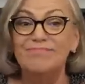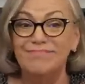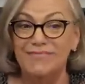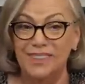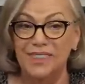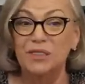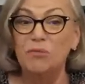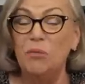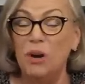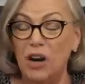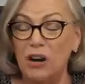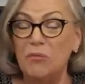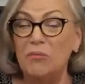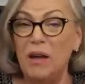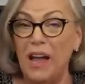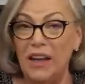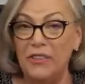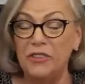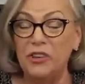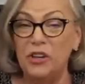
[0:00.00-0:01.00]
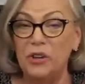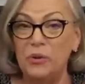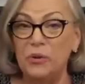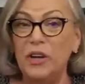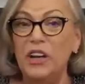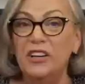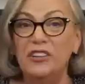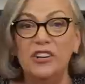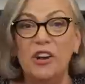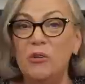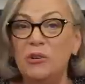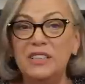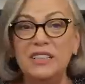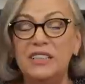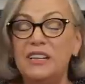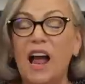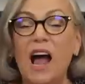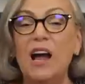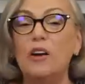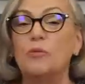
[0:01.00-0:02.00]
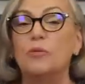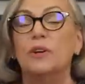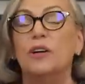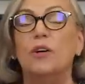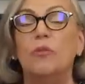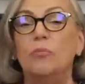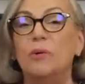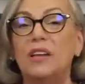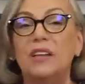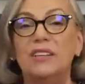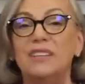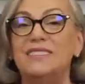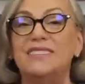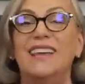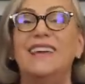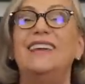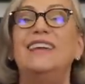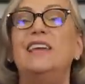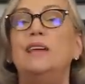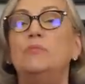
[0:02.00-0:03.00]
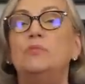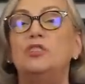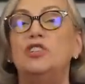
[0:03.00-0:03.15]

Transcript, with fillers: Smart, Matthew. No, it's not real because they keep